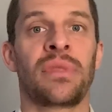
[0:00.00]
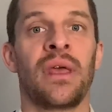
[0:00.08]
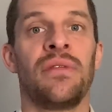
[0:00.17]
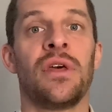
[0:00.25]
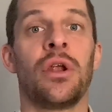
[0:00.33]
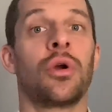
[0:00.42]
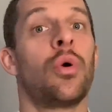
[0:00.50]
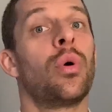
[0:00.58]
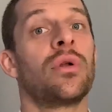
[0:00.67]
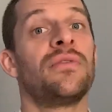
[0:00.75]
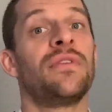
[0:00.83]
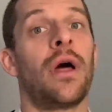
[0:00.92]
then a
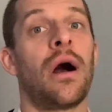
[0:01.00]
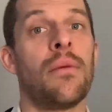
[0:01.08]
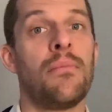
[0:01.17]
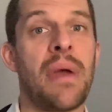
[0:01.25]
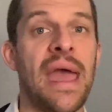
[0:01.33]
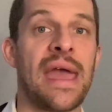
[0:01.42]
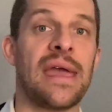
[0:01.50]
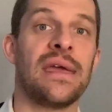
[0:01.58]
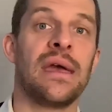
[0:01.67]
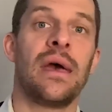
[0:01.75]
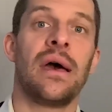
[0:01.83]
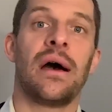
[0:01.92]
court of law
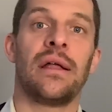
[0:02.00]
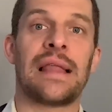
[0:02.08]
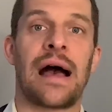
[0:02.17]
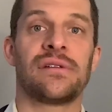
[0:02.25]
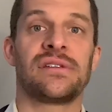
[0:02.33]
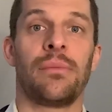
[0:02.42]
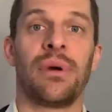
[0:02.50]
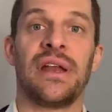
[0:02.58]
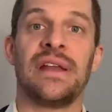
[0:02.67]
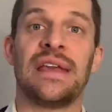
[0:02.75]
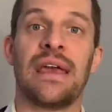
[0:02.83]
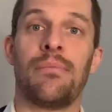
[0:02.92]
may allow somebody
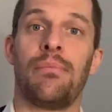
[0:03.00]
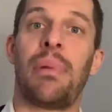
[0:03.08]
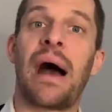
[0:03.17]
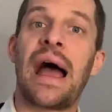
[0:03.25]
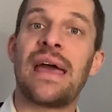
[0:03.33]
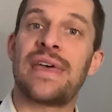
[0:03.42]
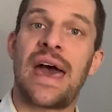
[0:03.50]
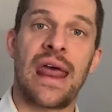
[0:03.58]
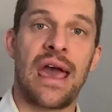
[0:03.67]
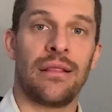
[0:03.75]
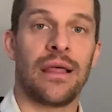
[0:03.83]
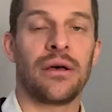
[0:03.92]
to get by that
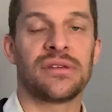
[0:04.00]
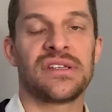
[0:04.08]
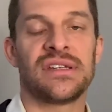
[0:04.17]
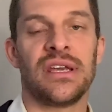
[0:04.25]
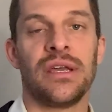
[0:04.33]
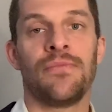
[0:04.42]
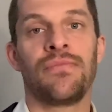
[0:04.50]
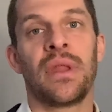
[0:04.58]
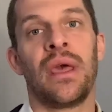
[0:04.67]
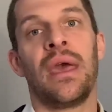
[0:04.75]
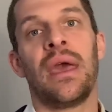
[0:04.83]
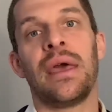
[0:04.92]
LLC
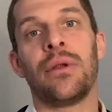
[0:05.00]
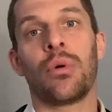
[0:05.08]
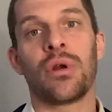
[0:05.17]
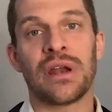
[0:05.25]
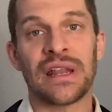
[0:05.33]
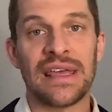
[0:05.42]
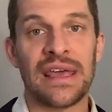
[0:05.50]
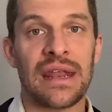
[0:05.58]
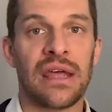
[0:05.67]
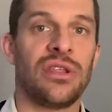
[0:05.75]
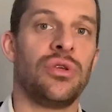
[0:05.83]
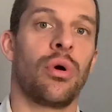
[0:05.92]
in order to get
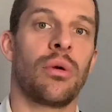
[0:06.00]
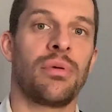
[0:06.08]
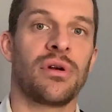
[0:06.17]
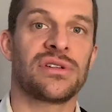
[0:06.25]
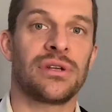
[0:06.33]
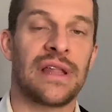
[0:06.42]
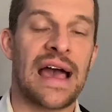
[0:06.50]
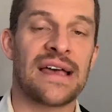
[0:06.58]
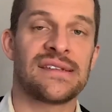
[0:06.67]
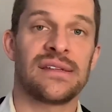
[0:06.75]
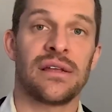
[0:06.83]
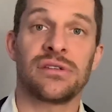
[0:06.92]
at your personal
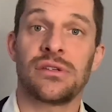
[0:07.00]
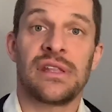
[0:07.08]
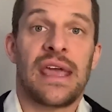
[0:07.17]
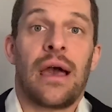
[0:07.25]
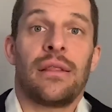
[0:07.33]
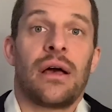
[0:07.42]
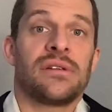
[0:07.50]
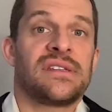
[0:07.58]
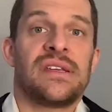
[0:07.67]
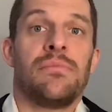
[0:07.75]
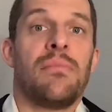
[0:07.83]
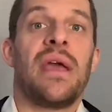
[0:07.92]
assets. So the
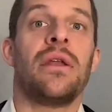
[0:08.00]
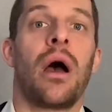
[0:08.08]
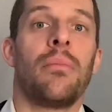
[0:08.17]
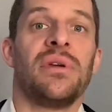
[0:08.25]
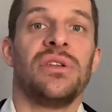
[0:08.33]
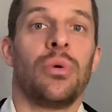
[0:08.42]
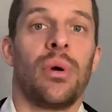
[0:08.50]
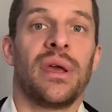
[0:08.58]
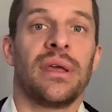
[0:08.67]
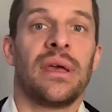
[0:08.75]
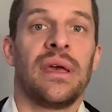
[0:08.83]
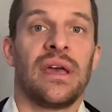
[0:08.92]
LLC may not be
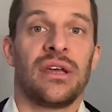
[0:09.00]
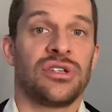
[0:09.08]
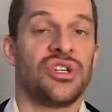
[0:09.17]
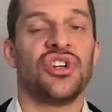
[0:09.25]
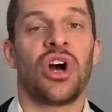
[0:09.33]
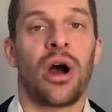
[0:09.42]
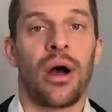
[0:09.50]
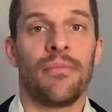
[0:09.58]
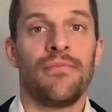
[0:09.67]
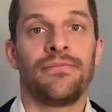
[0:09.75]
doing its job.